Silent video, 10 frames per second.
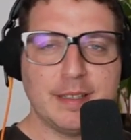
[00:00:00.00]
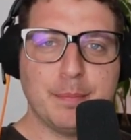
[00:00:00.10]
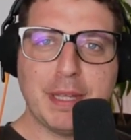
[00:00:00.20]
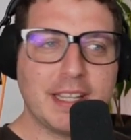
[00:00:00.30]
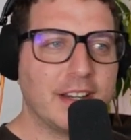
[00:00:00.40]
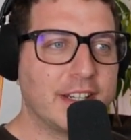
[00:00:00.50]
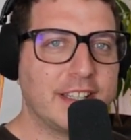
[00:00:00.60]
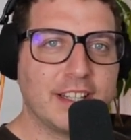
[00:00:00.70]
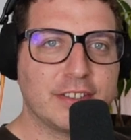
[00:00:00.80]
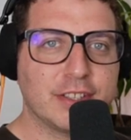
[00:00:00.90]
big
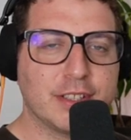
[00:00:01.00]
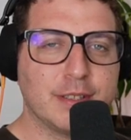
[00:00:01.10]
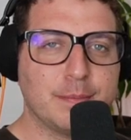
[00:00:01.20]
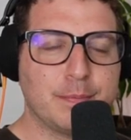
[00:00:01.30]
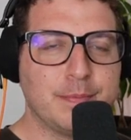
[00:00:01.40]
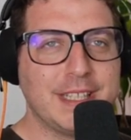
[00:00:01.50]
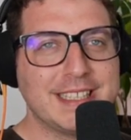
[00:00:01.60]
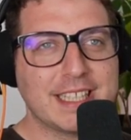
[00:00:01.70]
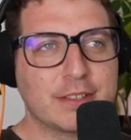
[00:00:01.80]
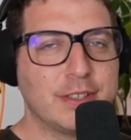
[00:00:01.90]
architecture.
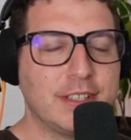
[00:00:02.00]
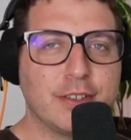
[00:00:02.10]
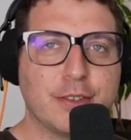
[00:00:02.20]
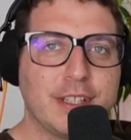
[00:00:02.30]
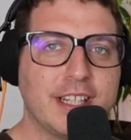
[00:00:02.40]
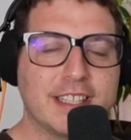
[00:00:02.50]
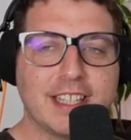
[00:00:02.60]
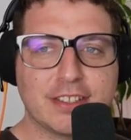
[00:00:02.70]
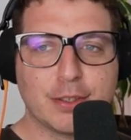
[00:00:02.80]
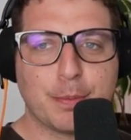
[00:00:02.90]
It's actually not only
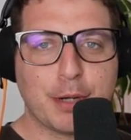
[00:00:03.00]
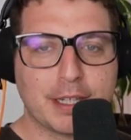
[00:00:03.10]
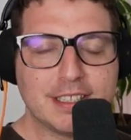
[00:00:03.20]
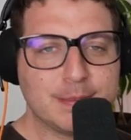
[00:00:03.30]
architecture practice,